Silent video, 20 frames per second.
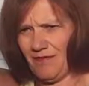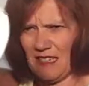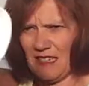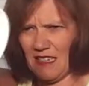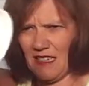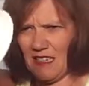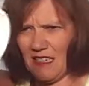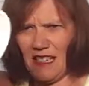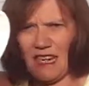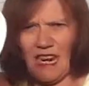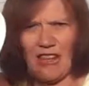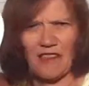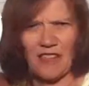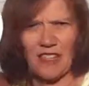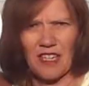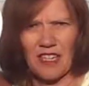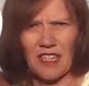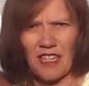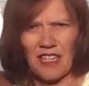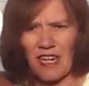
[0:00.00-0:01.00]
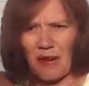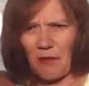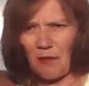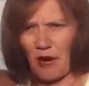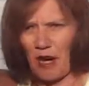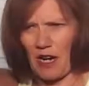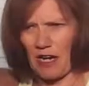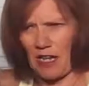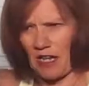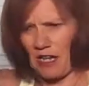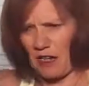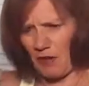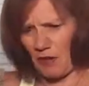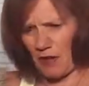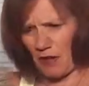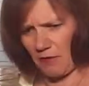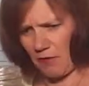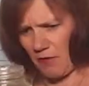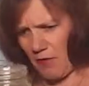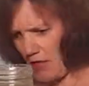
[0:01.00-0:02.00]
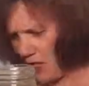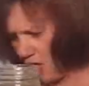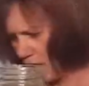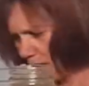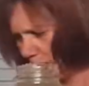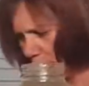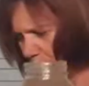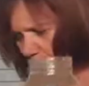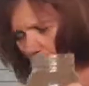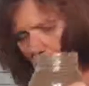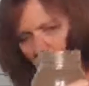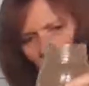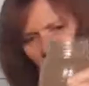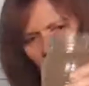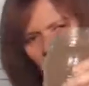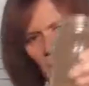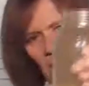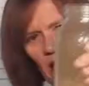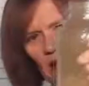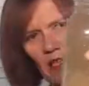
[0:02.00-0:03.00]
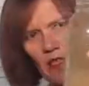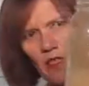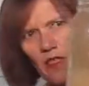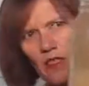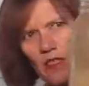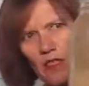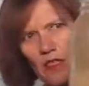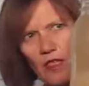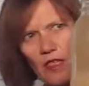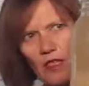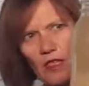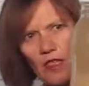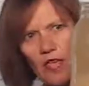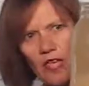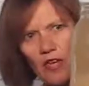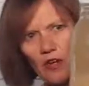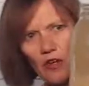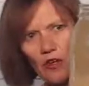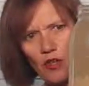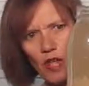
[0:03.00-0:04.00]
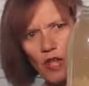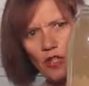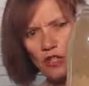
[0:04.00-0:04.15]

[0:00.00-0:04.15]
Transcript: I have to clean up around here when I finish. Then all I